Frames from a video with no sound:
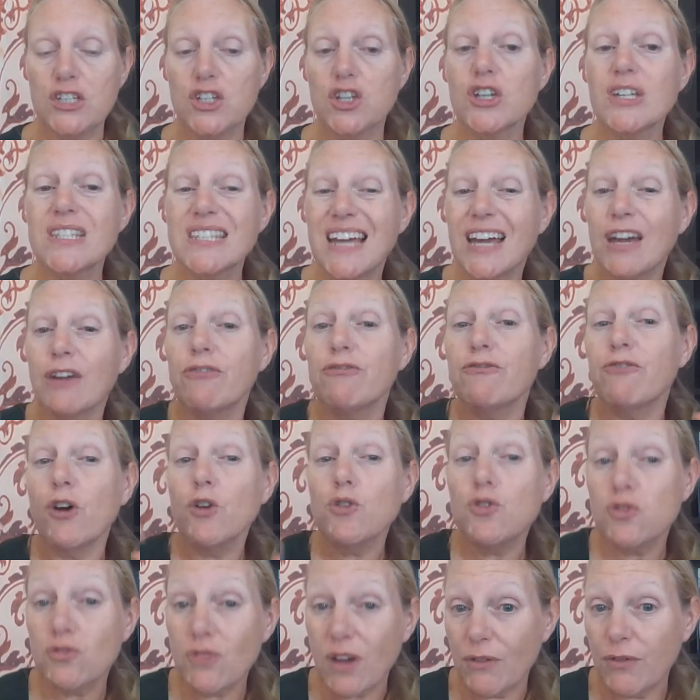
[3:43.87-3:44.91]
You can take a
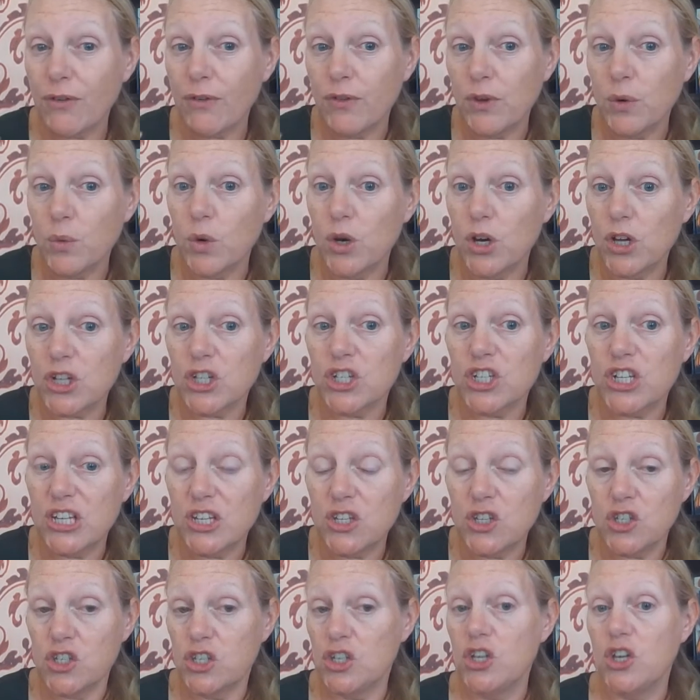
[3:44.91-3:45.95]
photograph of your worksheet
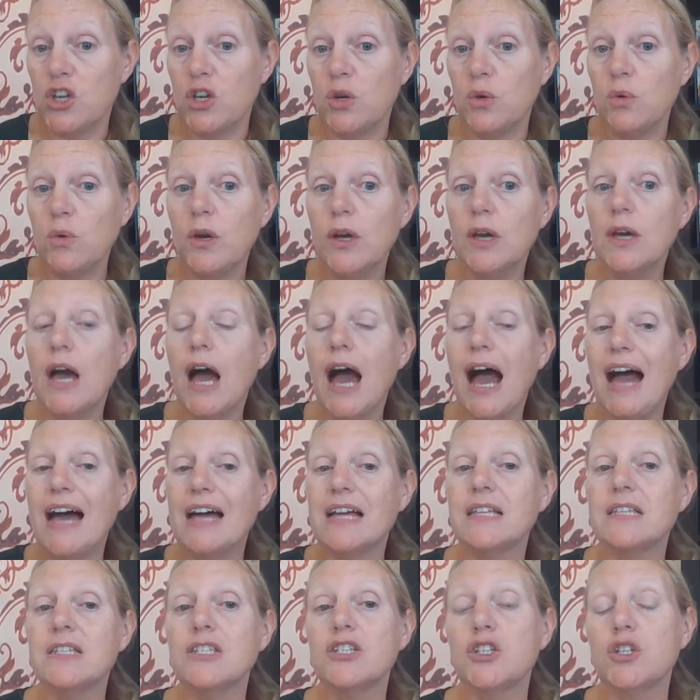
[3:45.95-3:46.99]
too,
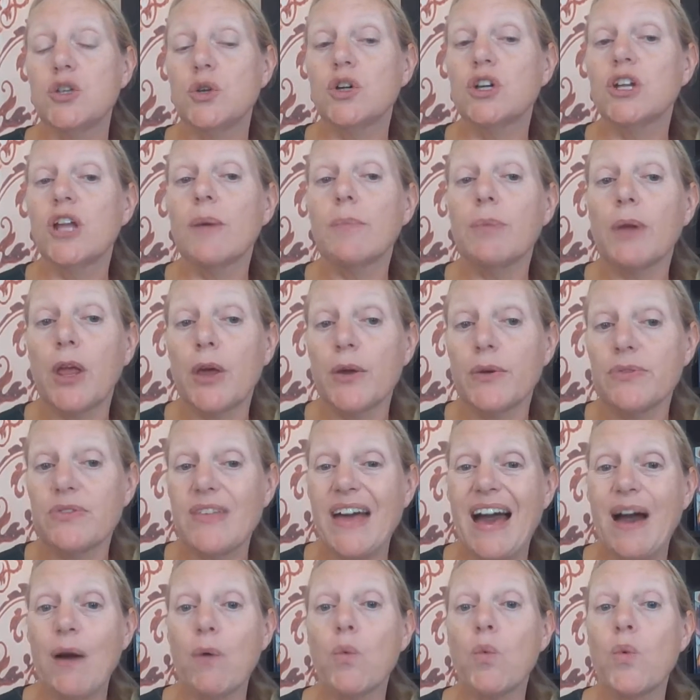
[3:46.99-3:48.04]
and you can upload
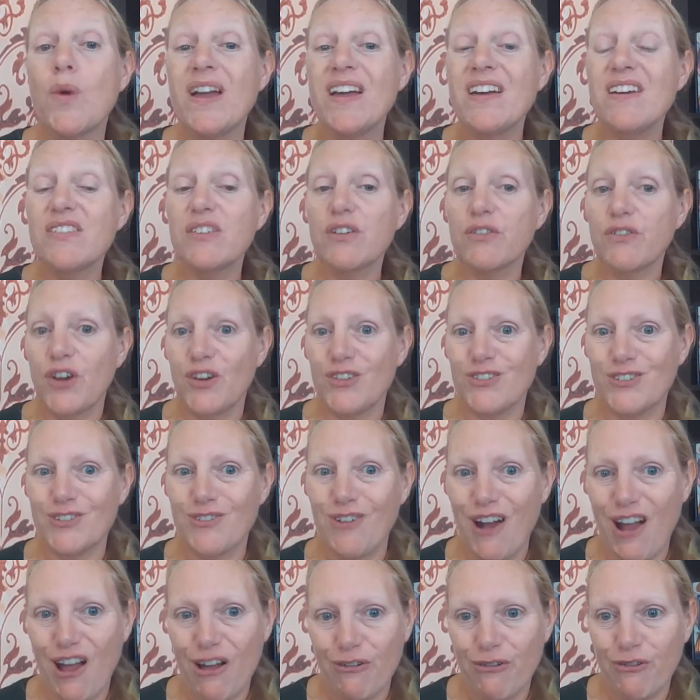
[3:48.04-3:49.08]
that with a
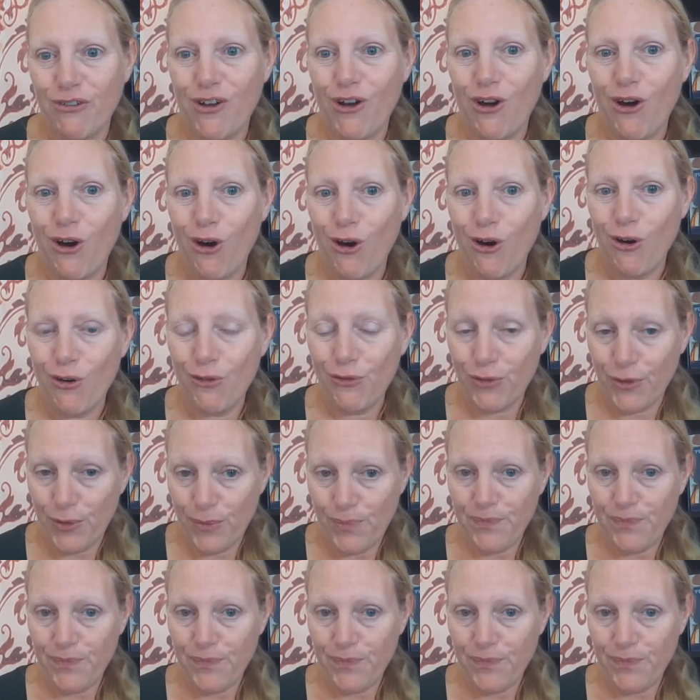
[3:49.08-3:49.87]
photograph of